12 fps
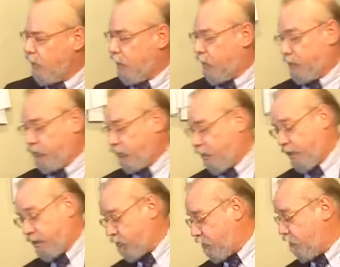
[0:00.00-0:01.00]
Not like you
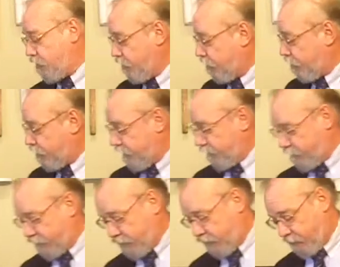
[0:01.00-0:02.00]
guys, you know, you don't
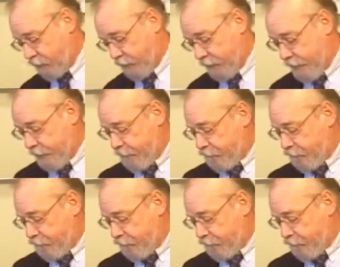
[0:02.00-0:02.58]
have stuff, but.